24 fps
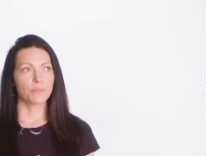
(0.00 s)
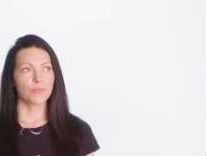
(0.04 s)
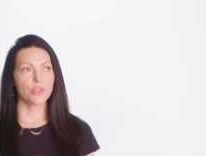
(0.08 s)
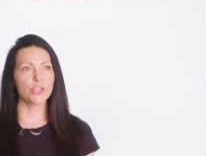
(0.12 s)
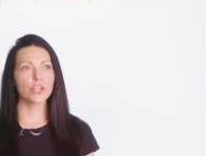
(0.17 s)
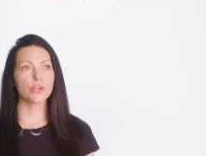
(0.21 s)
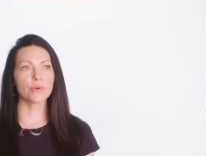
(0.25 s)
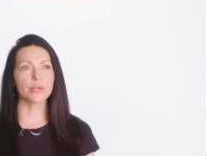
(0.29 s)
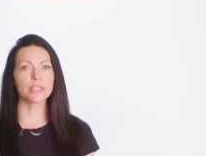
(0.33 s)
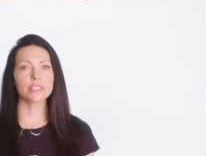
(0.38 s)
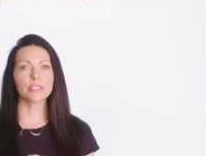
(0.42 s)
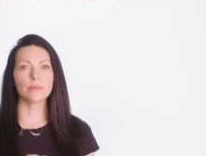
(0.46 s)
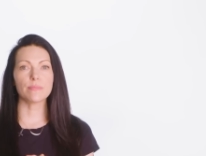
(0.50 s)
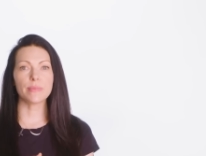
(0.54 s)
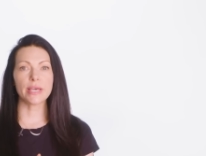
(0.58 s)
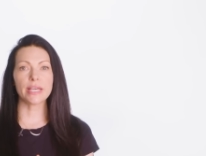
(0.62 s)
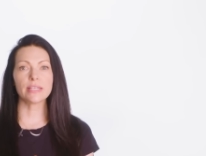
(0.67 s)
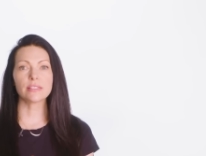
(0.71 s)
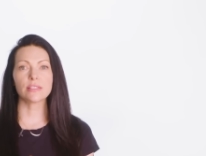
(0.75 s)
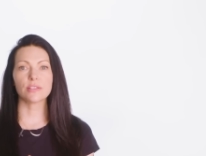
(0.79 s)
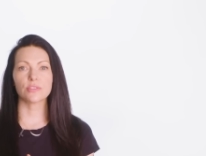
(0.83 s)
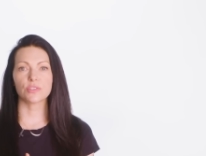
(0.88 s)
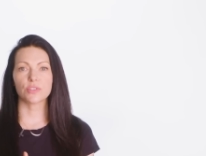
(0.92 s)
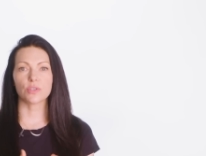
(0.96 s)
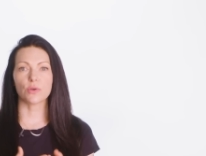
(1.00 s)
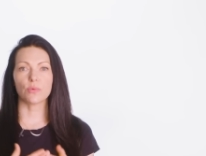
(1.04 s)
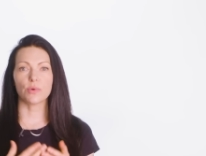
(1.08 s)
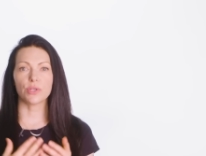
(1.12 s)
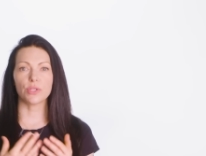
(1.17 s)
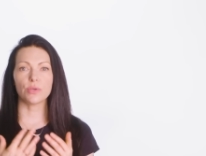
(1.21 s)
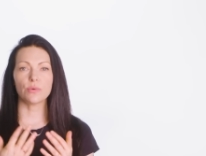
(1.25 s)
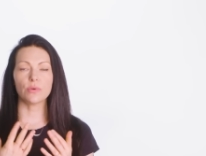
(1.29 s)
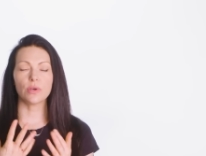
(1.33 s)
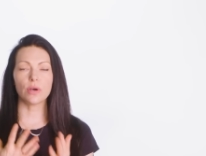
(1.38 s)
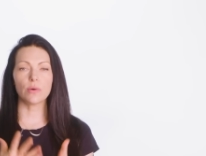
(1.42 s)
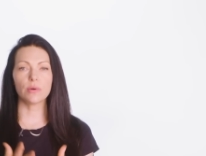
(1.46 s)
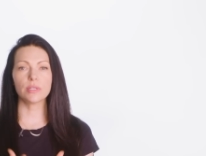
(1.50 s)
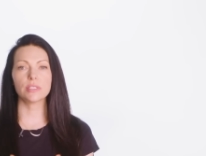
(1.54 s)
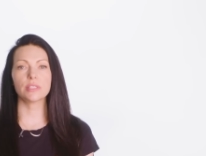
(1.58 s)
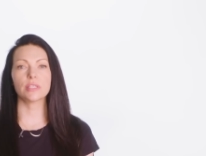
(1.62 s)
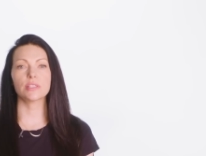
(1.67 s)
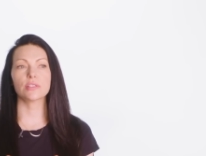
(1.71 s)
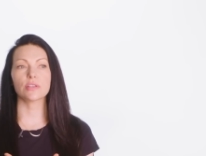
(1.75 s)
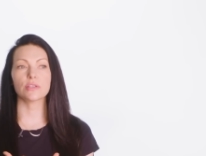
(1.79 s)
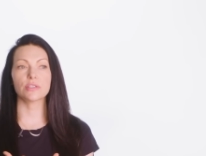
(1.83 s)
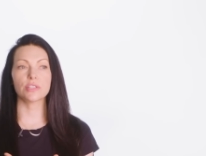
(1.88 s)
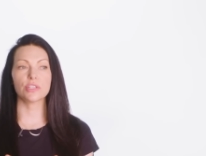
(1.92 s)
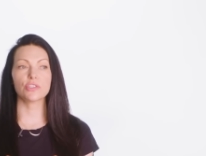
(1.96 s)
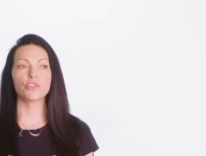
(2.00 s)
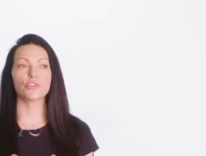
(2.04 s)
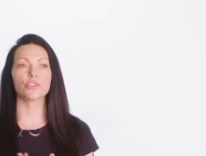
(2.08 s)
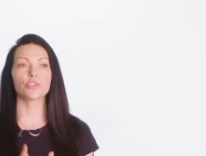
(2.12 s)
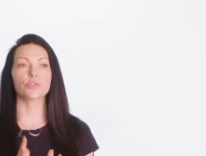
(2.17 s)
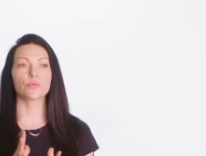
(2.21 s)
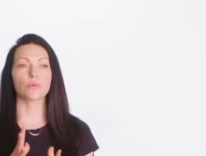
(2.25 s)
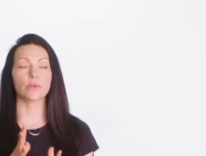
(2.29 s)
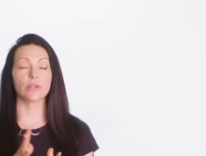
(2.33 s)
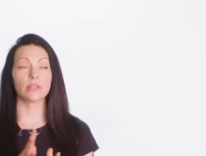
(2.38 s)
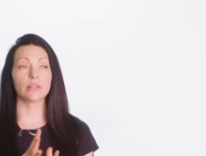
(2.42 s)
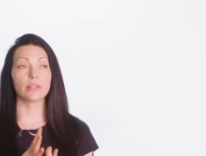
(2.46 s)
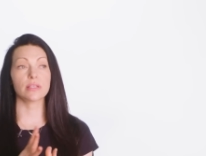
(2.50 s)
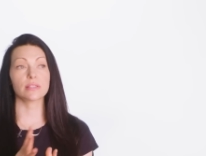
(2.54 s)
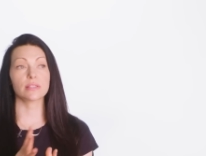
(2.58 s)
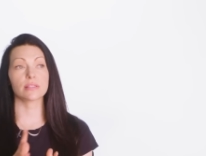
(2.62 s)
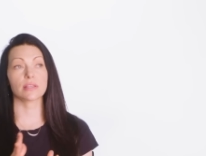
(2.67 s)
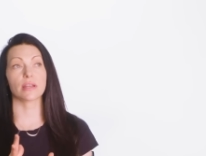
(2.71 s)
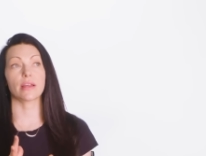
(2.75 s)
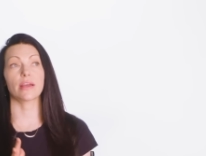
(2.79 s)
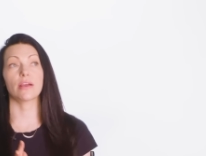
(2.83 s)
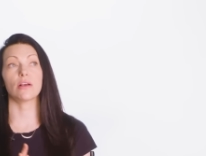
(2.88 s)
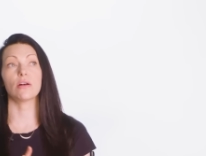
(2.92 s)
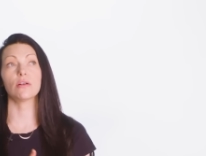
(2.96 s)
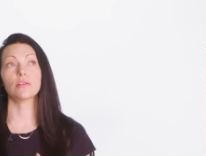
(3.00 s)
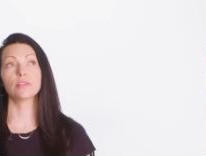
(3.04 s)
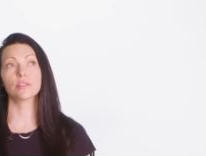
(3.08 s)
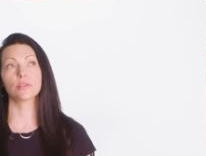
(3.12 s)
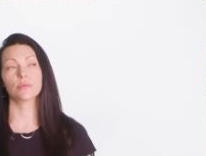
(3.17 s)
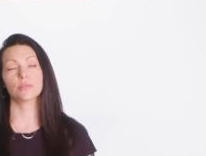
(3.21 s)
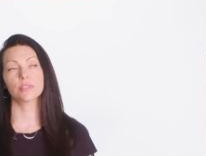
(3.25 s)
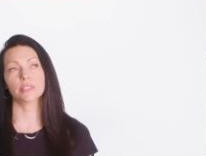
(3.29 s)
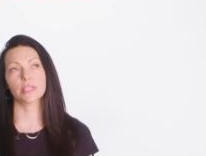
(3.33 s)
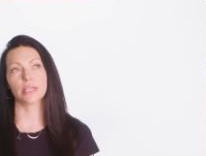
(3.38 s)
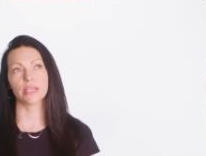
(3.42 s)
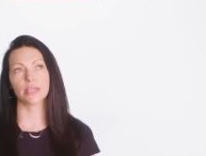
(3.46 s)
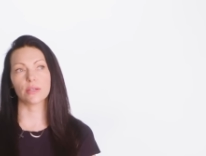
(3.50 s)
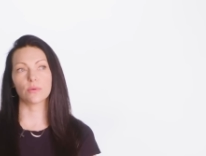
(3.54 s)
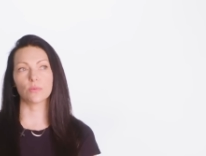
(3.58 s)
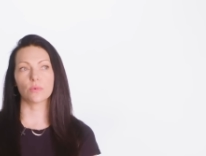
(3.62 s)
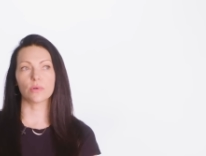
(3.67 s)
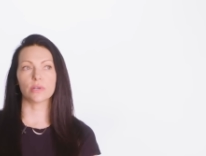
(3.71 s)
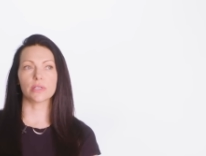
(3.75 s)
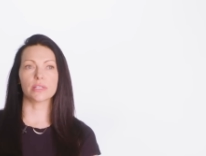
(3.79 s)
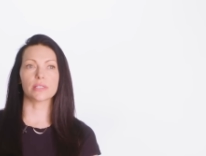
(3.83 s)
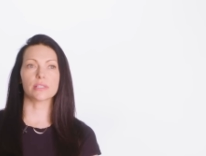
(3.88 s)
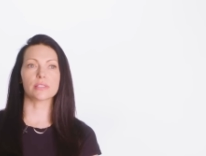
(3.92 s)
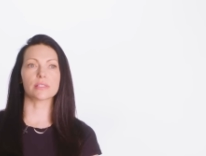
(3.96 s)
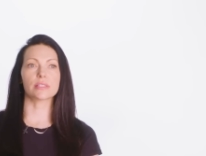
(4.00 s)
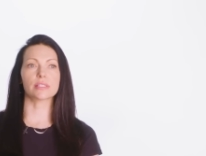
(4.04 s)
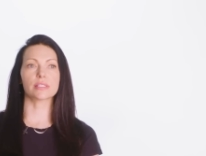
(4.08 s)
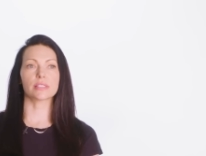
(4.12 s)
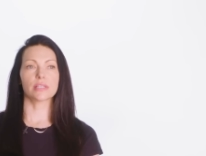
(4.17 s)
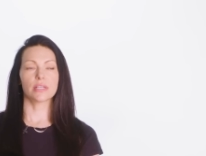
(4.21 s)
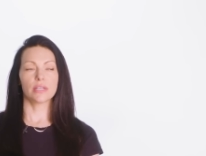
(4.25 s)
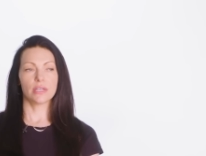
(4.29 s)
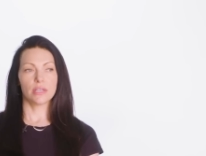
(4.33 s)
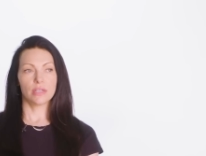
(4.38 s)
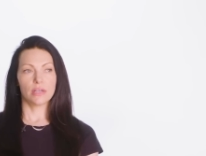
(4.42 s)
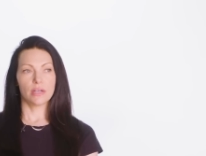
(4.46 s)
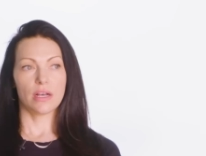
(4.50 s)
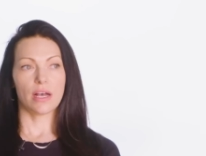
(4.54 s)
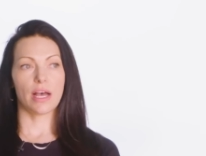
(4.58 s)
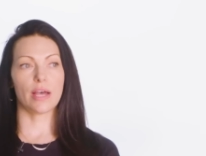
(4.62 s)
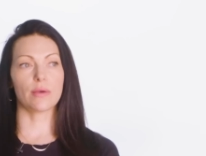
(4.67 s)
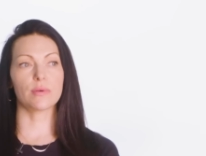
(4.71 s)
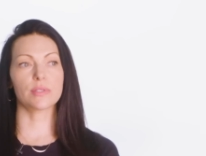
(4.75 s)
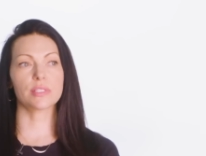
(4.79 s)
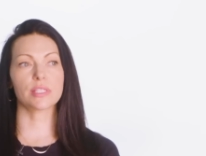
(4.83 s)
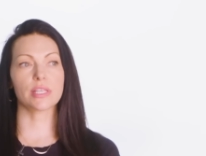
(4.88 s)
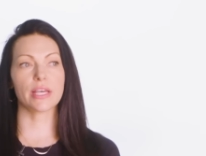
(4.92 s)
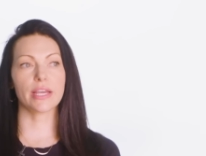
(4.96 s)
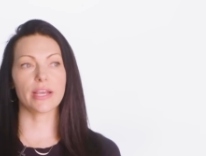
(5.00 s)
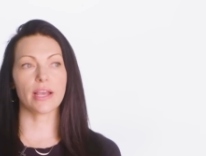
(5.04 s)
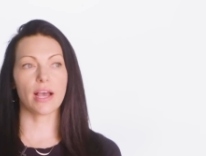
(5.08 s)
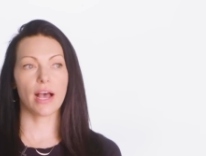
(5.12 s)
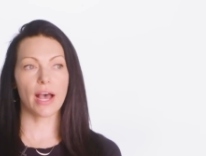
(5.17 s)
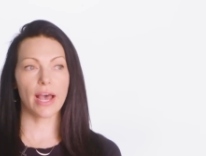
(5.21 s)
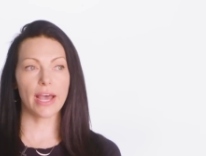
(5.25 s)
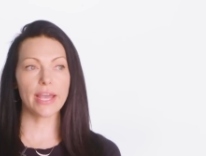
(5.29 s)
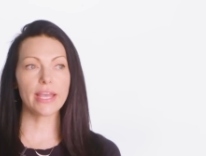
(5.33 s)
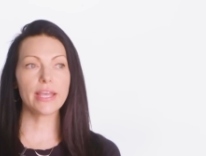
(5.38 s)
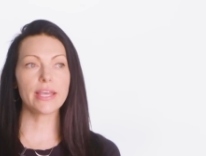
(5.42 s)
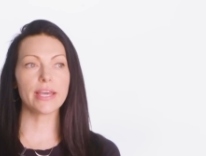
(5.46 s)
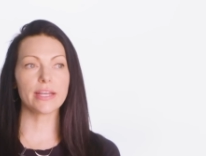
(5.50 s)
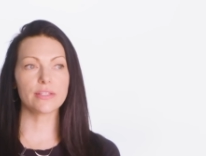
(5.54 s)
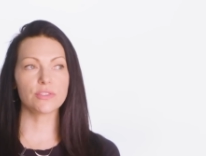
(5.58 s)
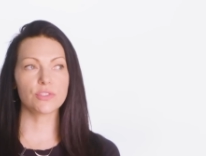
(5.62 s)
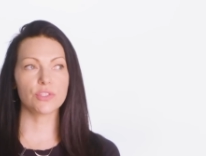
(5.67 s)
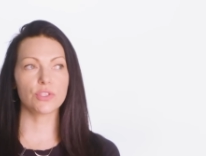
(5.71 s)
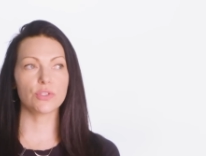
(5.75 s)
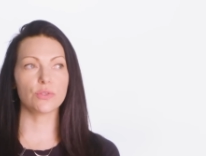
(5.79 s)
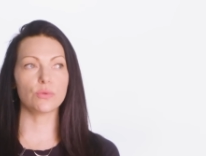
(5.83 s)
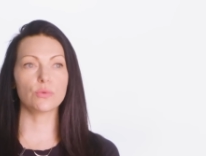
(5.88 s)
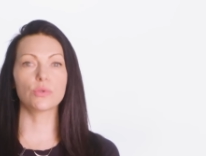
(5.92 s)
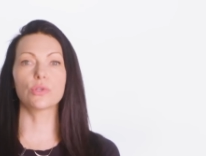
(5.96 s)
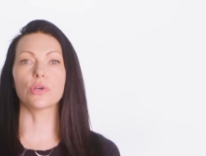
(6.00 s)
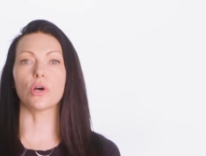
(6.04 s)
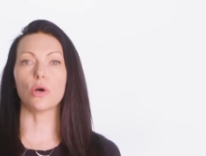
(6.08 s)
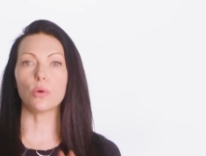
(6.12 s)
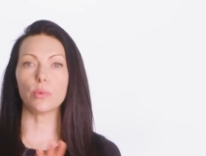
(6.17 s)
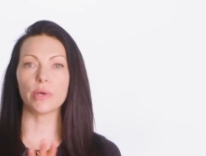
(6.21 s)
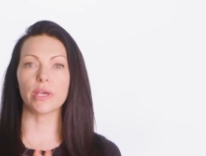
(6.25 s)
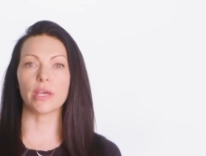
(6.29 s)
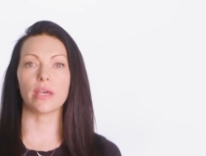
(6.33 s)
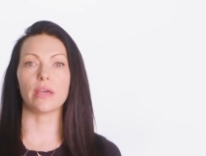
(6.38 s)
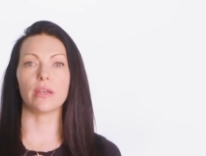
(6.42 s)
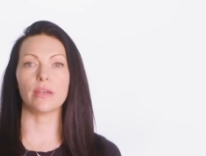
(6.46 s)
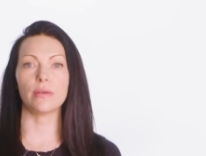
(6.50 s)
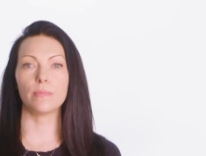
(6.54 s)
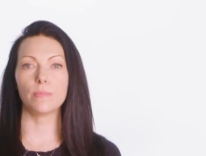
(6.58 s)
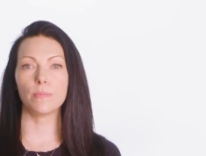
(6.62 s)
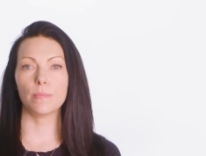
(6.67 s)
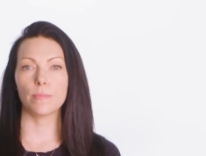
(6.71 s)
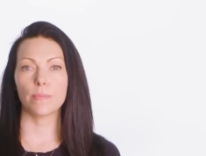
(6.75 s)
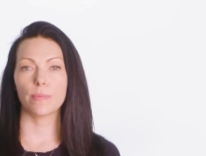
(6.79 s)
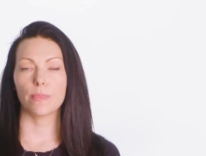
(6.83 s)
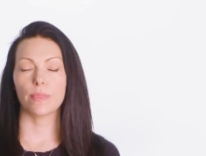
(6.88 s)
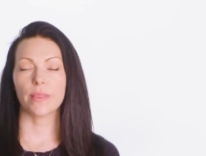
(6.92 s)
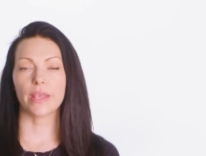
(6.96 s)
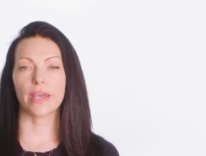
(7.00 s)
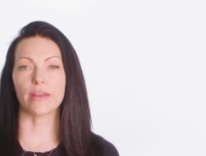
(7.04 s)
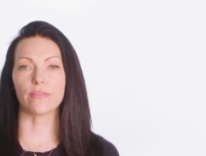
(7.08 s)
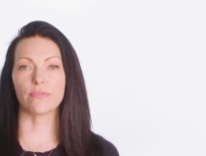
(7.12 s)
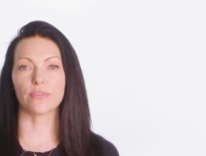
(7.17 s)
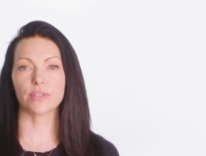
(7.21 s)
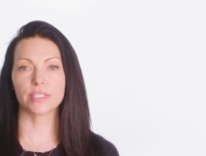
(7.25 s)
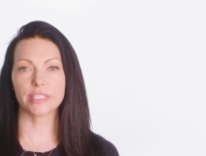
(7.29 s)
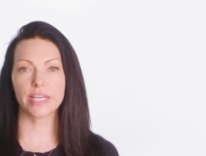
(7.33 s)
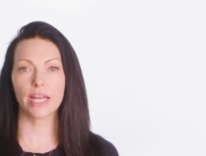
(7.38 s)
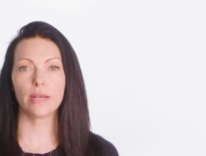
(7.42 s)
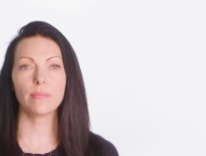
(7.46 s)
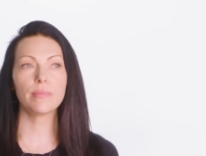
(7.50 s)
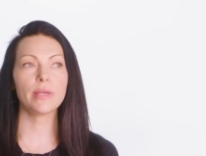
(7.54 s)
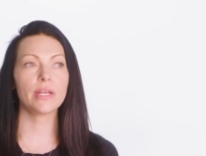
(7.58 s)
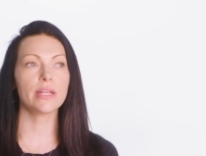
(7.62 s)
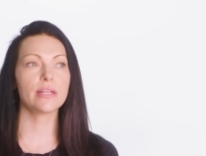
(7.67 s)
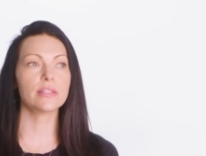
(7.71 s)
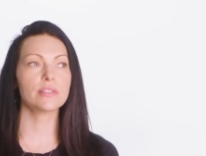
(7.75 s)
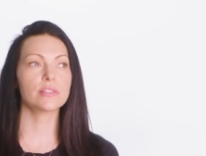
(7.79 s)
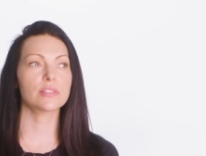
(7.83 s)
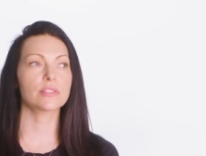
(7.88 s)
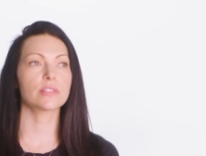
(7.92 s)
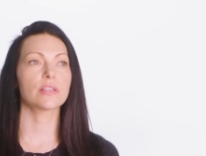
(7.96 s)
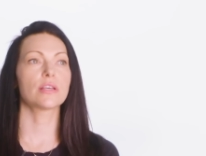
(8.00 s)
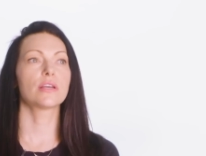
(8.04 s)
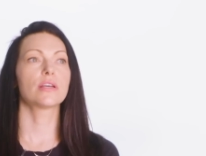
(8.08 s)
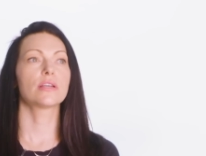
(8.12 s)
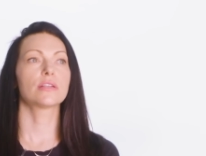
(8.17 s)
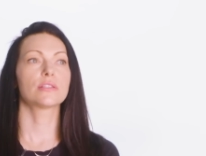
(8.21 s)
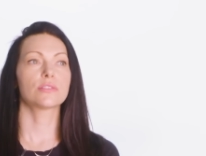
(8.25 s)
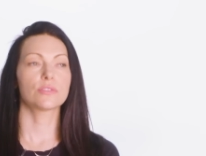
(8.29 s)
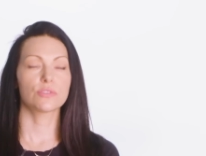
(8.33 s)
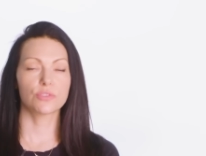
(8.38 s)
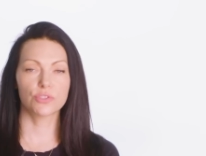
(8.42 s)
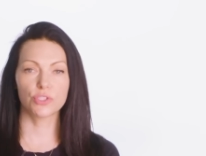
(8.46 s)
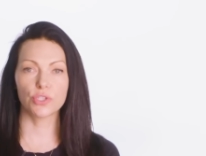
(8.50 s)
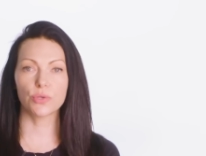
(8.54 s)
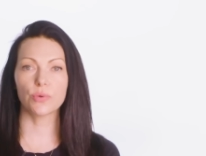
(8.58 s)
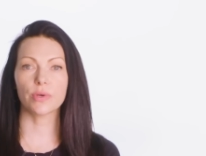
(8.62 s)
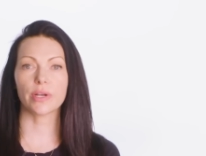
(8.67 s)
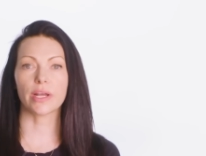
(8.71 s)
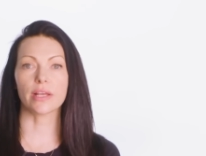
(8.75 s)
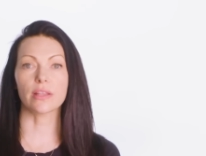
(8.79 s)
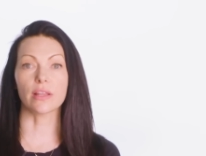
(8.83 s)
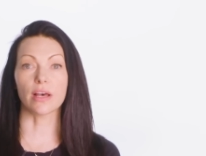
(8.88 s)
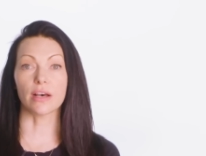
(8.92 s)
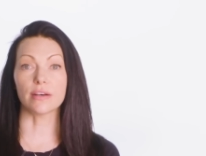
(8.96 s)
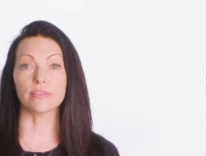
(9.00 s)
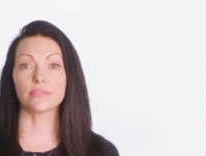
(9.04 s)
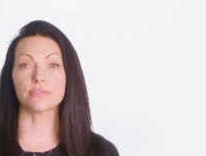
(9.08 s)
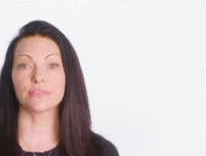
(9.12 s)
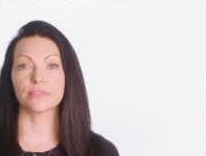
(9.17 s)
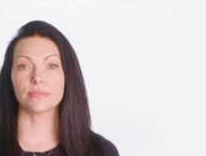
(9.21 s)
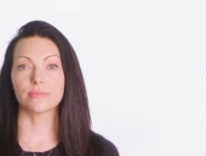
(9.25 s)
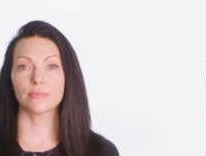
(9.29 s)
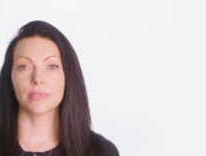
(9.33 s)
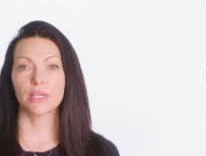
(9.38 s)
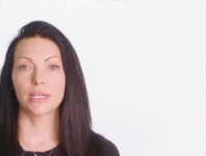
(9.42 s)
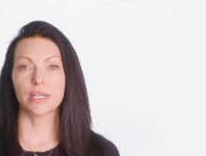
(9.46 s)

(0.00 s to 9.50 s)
you know, it's amazing. So when you go into these auditions, one of the things that I also did was I was like, I get to go in and for 10 minutes do what I love.